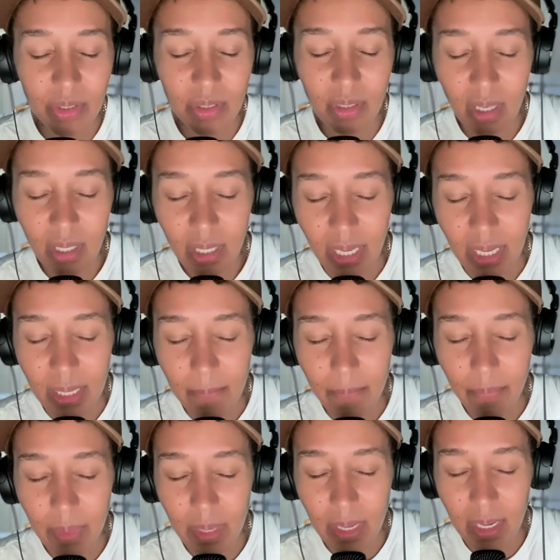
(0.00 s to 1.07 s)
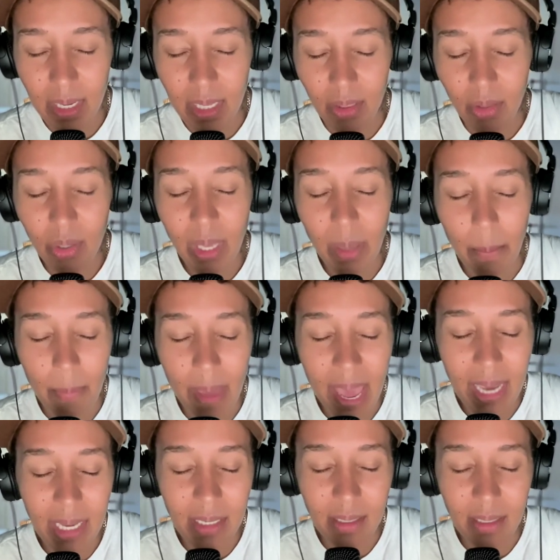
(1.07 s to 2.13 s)
stuck in, and looking
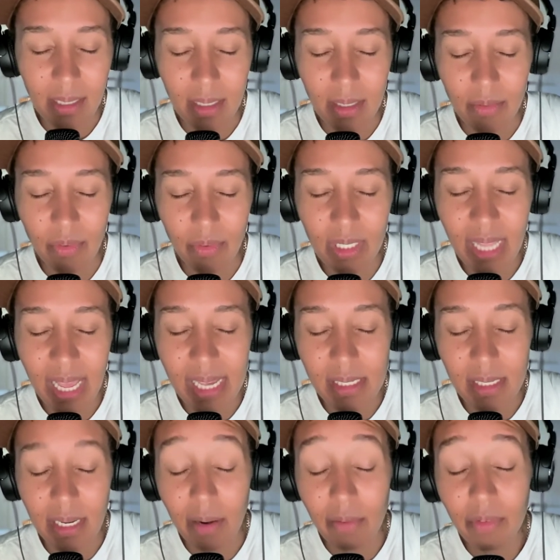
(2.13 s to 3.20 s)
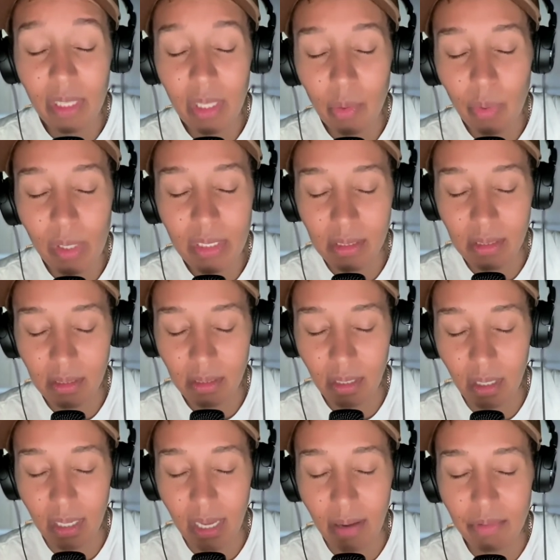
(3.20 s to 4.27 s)
back and realizing I really wasn't
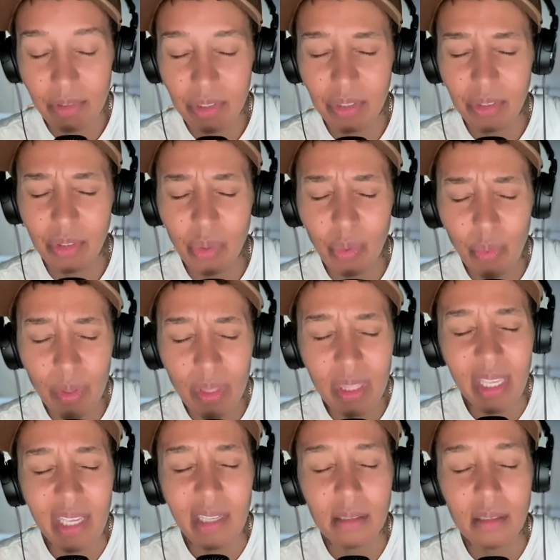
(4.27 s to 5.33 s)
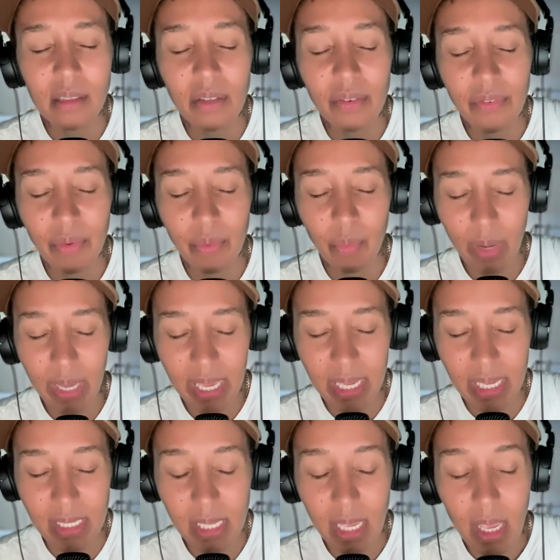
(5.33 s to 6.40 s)
stuck. I was just doing things different
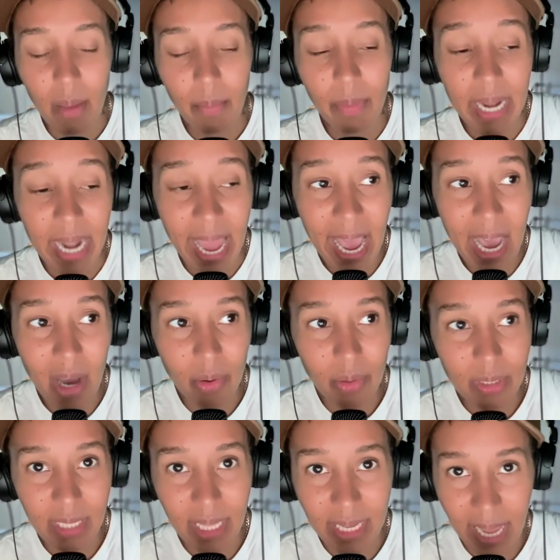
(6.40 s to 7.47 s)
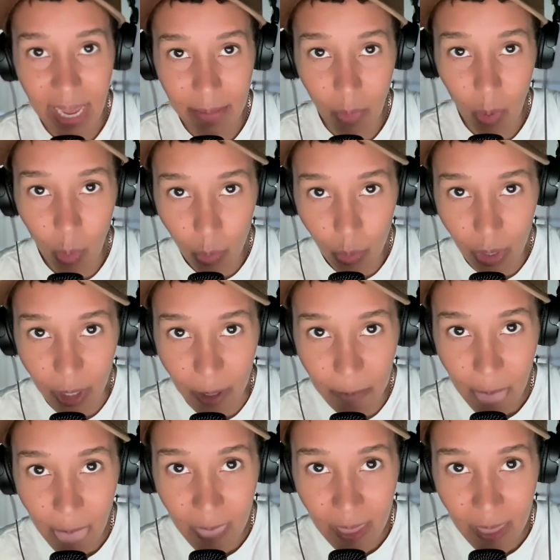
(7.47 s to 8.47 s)
ways. But now it's like I'm older.